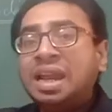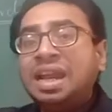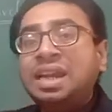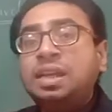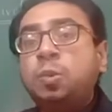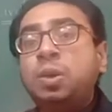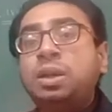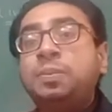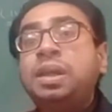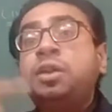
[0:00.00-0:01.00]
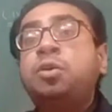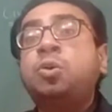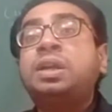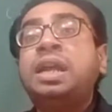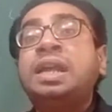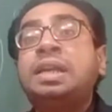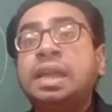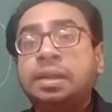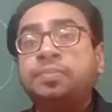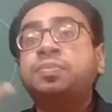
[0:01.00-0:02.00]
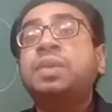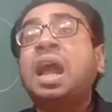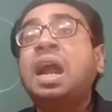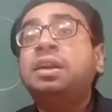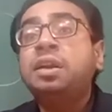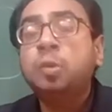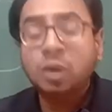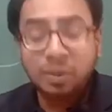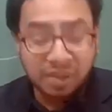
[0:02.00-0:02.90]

it will be rotating and it will be